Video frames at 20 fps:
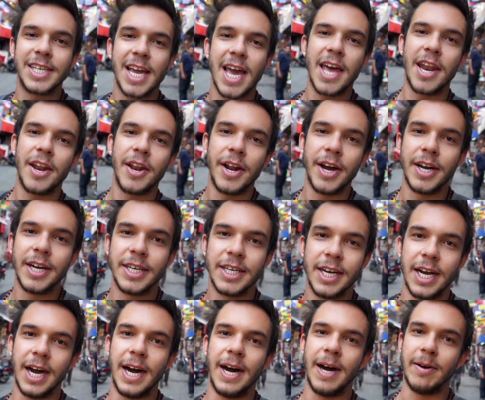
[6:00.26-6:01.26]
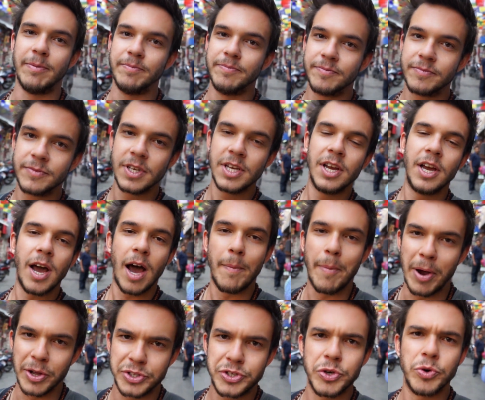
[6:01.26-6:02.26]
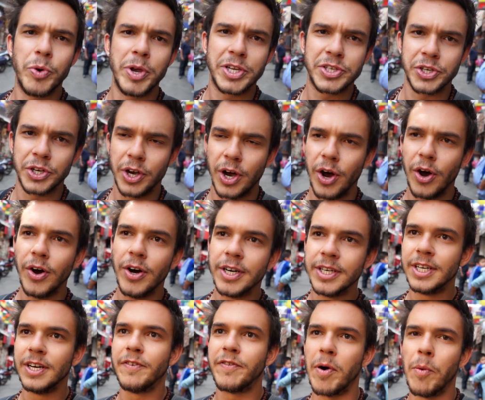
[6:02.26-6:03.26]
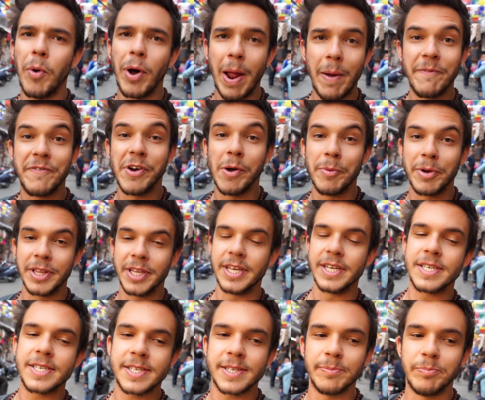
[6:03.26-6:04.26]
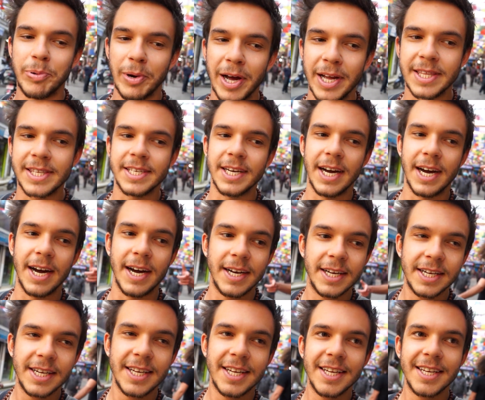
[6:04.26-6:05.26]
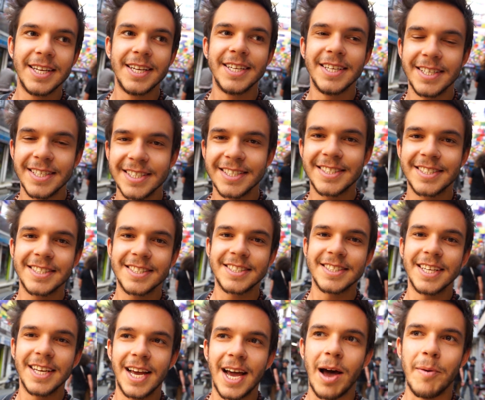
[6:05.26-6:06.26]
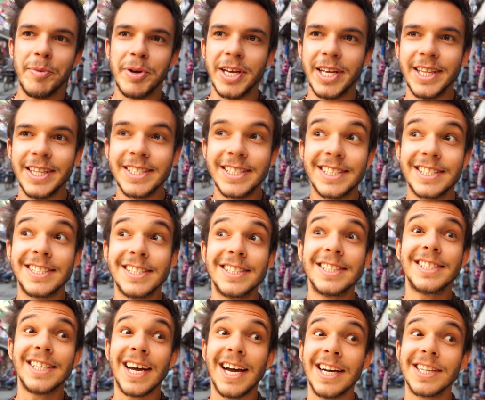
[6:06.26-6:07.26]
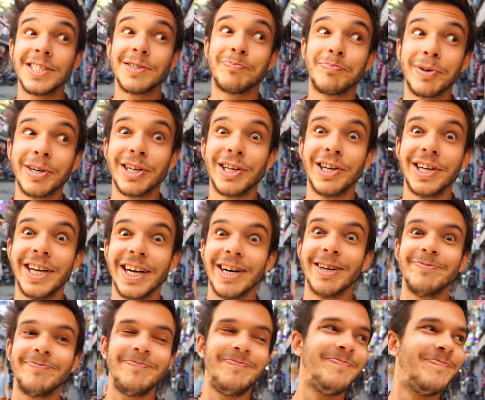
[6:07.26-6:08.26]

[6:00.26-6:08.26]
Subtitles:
in Canada about 2 weeks ago from when I'm filming this, but I mean, the hash is pretty good here.